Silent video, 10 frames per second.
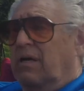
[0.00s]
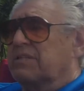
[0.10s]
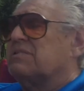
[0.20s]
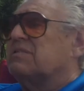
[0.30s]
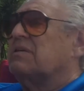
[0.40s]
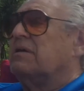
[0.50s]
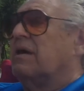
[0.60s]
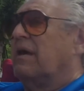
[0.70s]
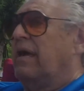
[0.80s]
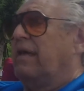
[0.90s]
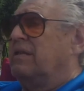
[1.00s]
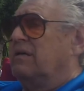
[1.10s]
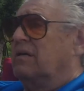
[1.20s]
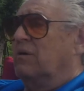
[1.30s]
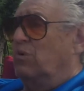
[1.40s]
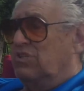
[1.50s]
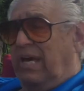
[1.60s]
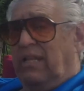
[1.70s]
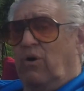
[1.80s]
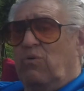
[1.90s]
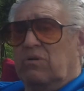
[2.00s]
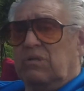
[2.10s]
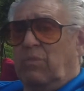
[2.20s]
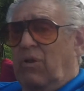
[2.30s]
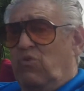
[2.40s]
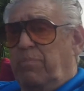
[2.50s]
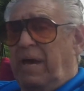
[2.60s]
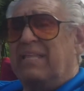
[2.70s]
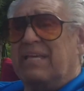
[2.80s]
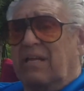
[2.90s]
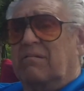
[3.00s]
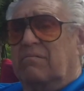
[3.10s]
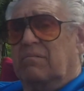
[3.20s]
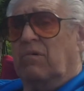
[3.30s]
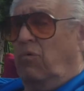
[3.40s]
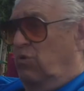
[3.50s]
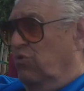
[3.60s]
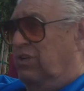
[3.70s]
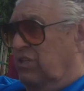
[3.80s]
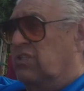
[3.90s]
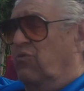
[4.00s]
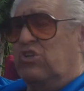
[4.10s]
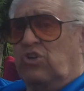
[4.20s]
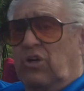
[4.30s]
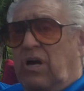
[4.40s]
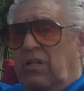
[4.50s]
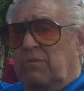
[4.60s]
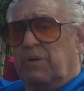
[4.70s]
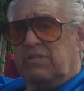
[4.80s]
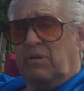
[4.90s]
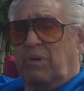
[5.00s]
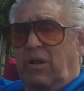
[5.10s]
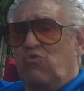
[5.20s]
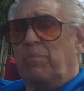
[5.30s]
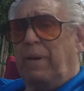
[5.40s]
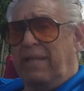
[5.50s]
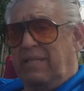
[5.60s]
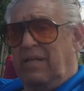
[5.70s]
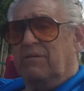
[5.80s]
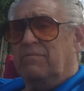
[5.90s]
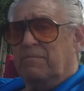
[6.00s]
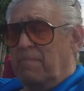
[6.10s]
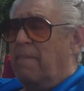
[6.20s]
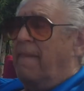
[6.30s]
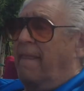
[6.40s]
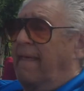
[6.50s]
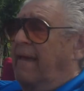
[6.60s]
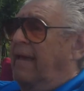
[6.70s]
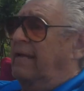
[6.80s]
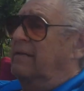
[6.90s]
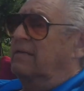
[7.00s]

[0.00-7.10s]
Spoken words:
Lutz. And it was yellow. Someone had repainted it with just the original color, but someone Yeah, and this is a rare color.